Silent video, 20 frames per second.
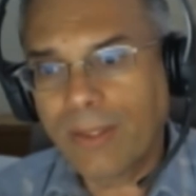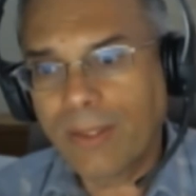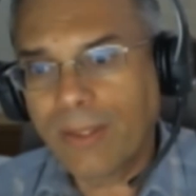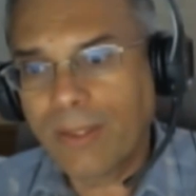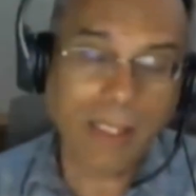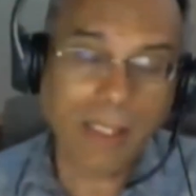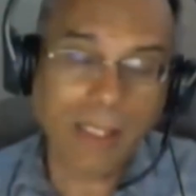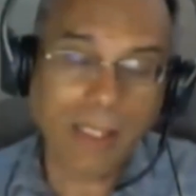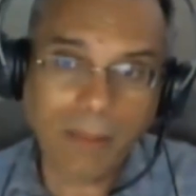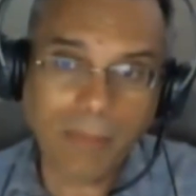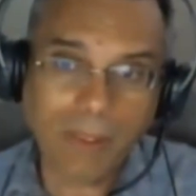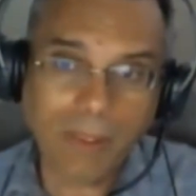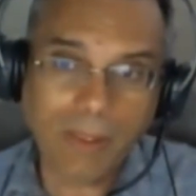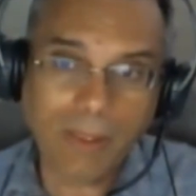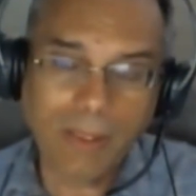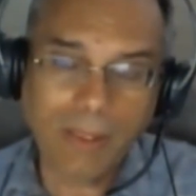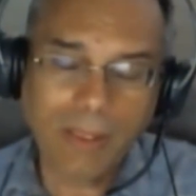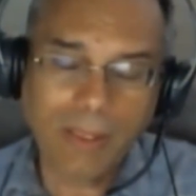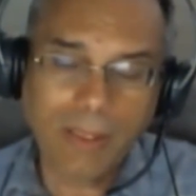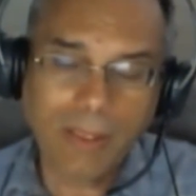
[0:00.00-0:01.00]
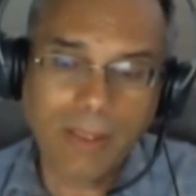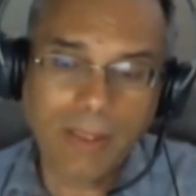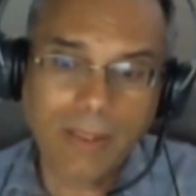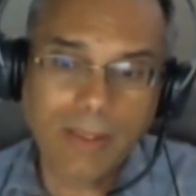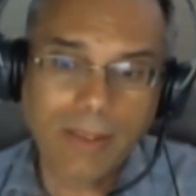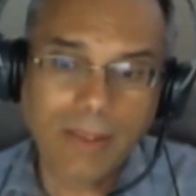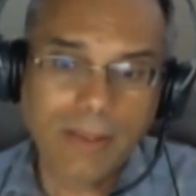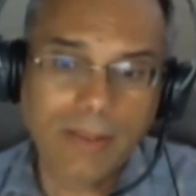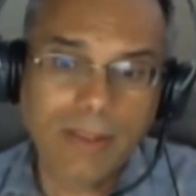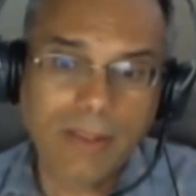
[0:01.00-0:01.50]
The fact that
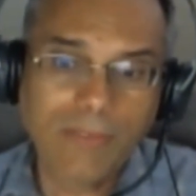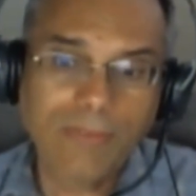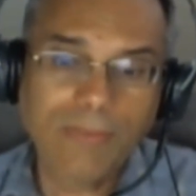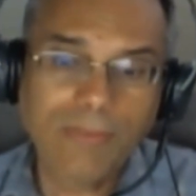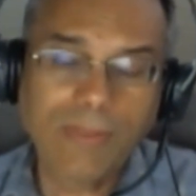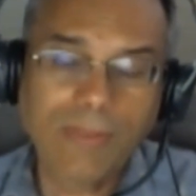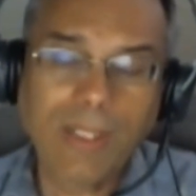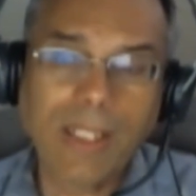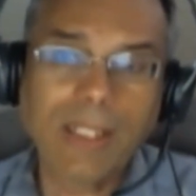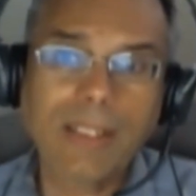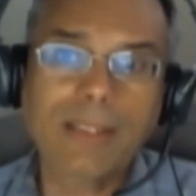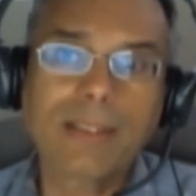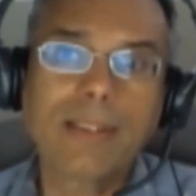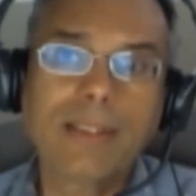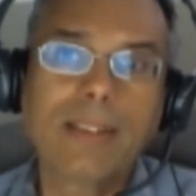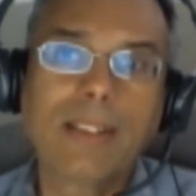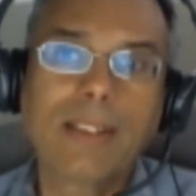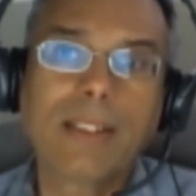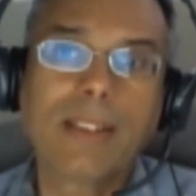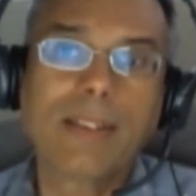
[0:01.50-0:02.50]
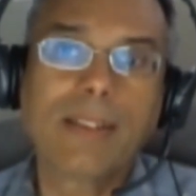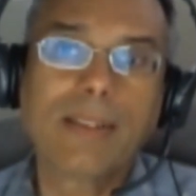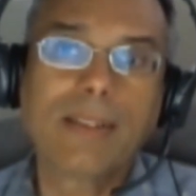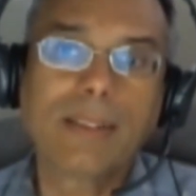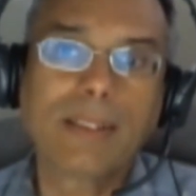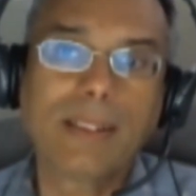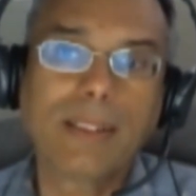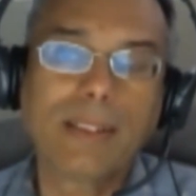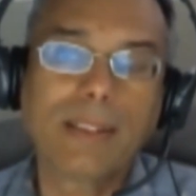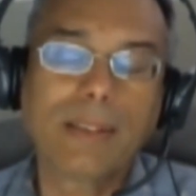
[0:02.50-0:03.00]
he acted
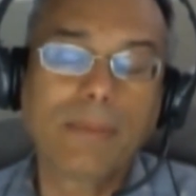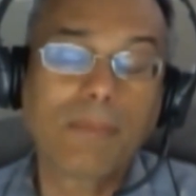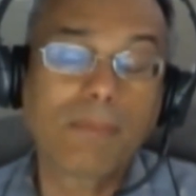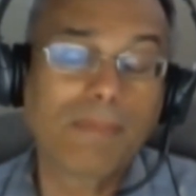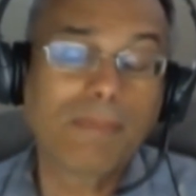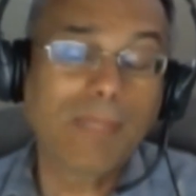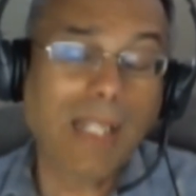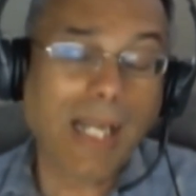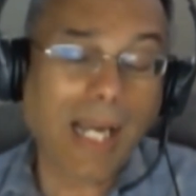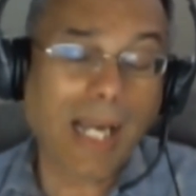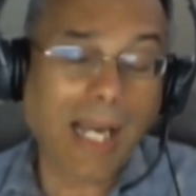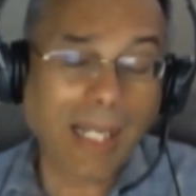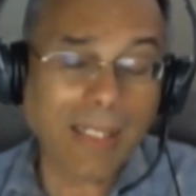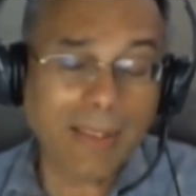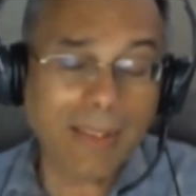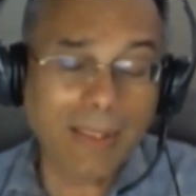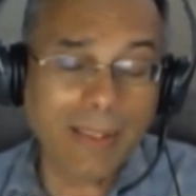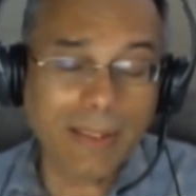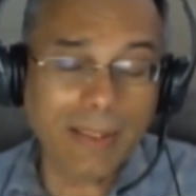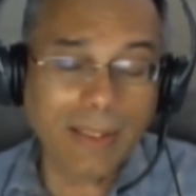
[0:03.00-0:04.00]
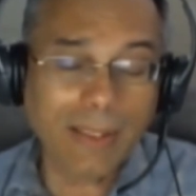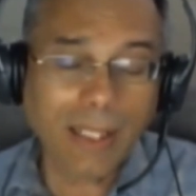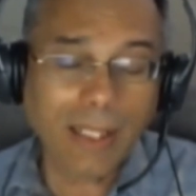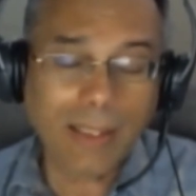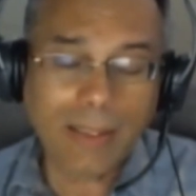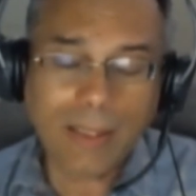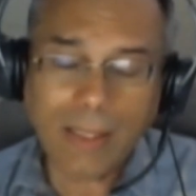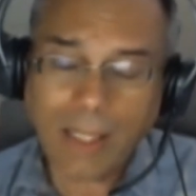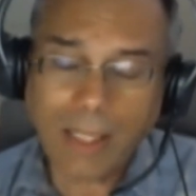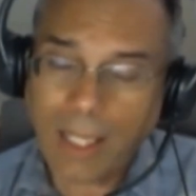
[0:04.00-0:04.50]
unkindly or
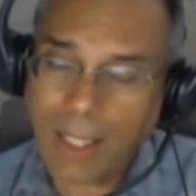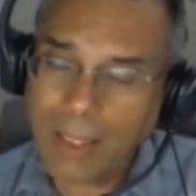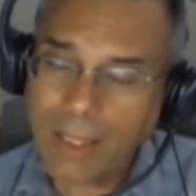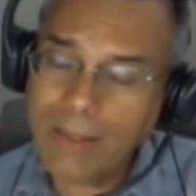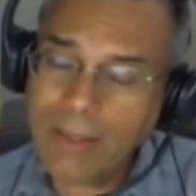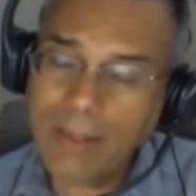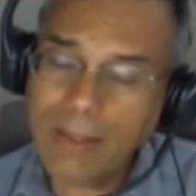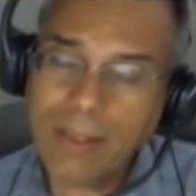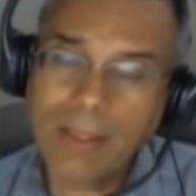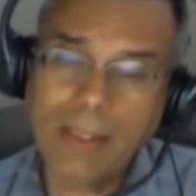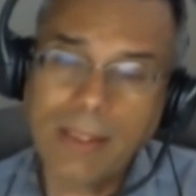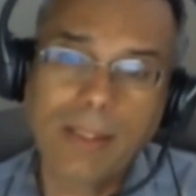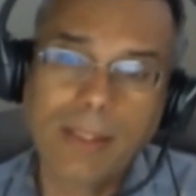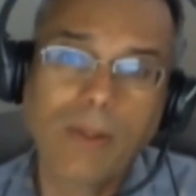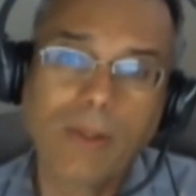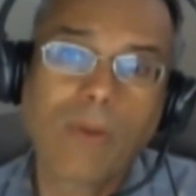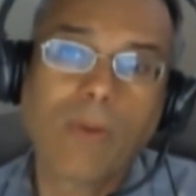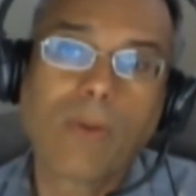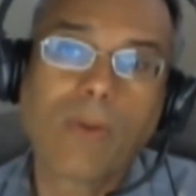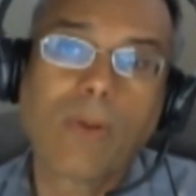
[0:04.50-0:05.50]
in ways that were,